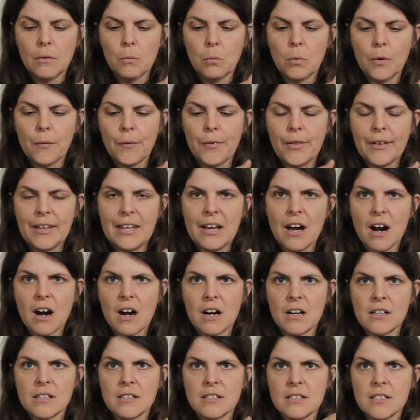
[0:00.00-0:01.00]
What the
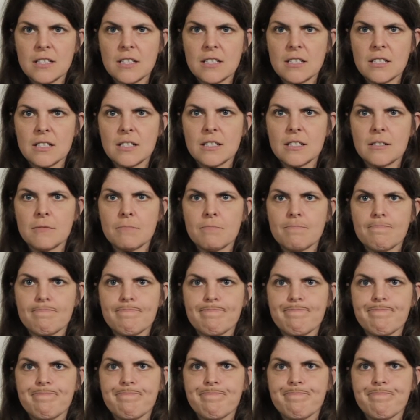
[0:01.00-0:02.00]
yarn's
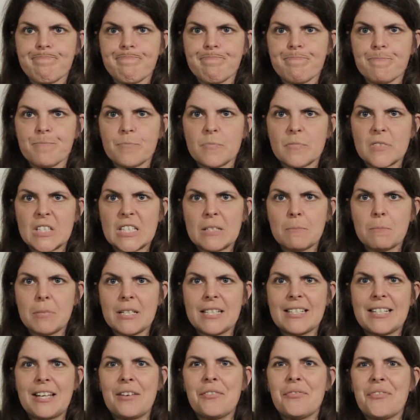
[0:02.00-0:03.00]

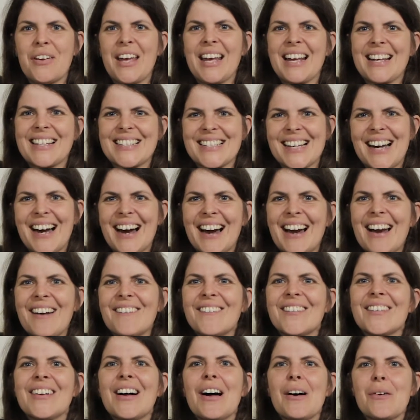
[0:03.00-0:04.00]
specifics are.
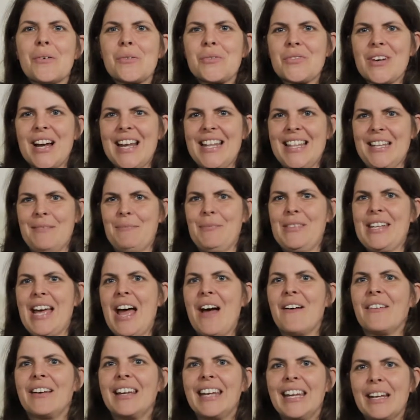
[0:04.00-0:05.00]
I will write them
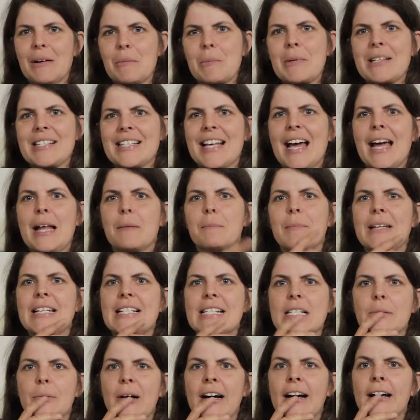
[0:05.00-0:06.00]
down here beside me
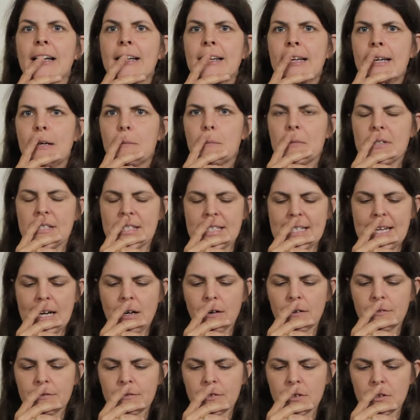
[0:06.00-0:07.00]
as well, because
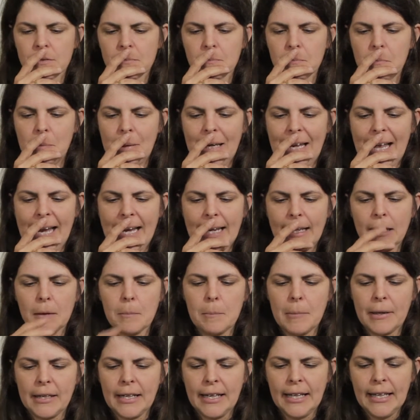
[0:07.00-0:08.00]
now I've gone blank.
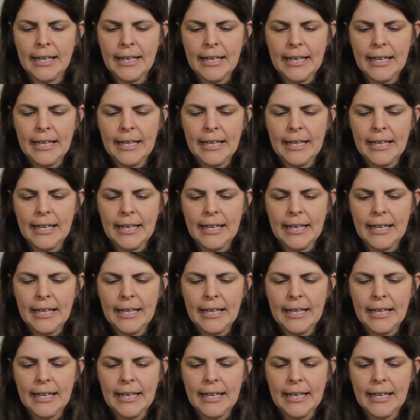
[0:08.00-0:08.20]
But